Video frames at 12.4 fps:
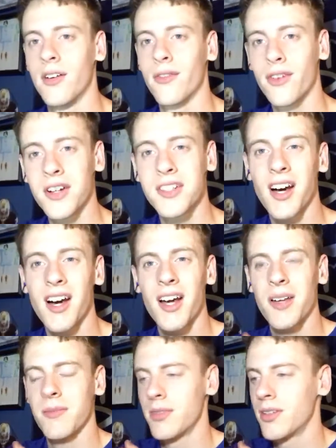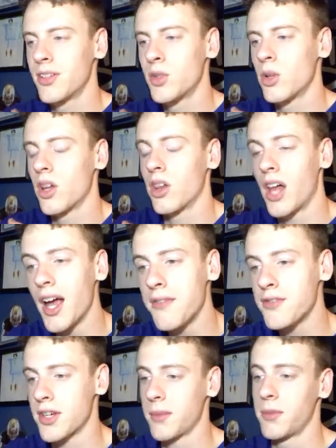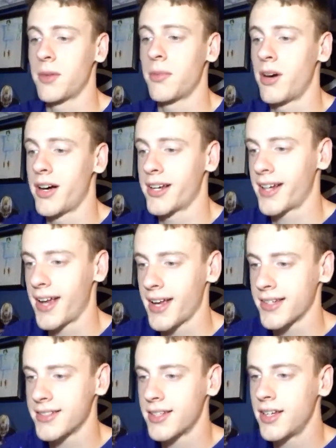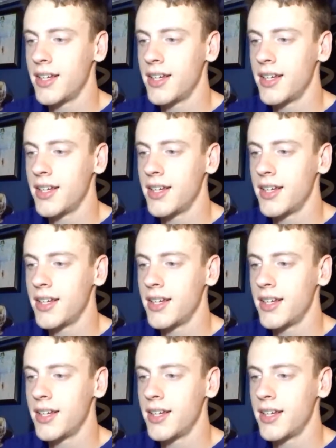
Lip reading: First time doing a live stream with the podcast.